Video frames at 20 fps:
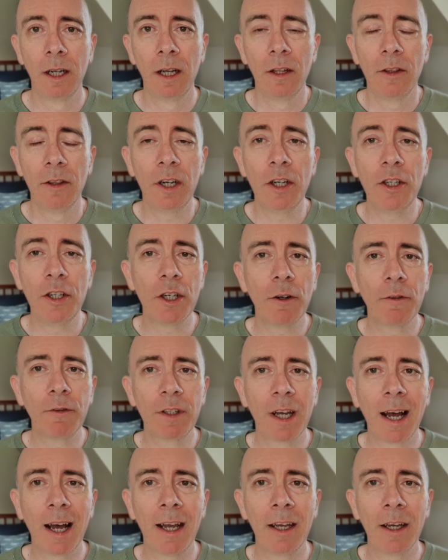The region of
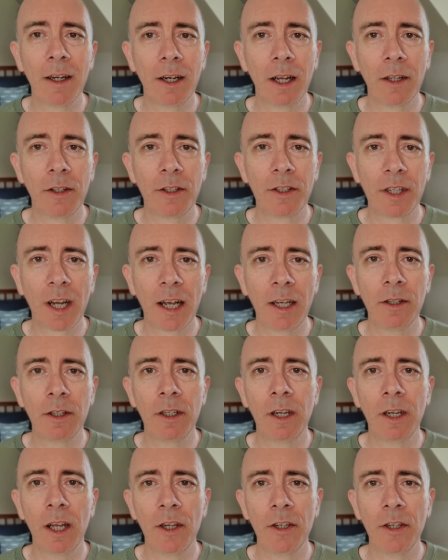Tyre and Sidon
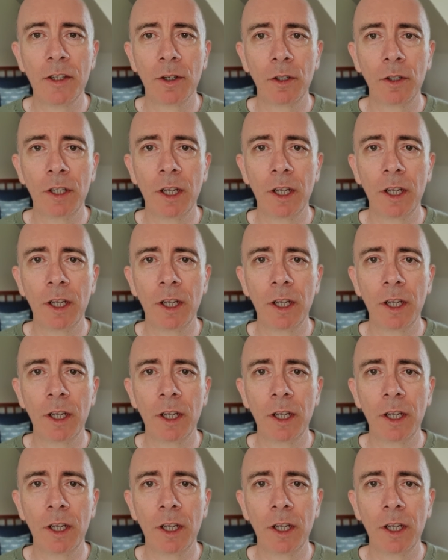is on the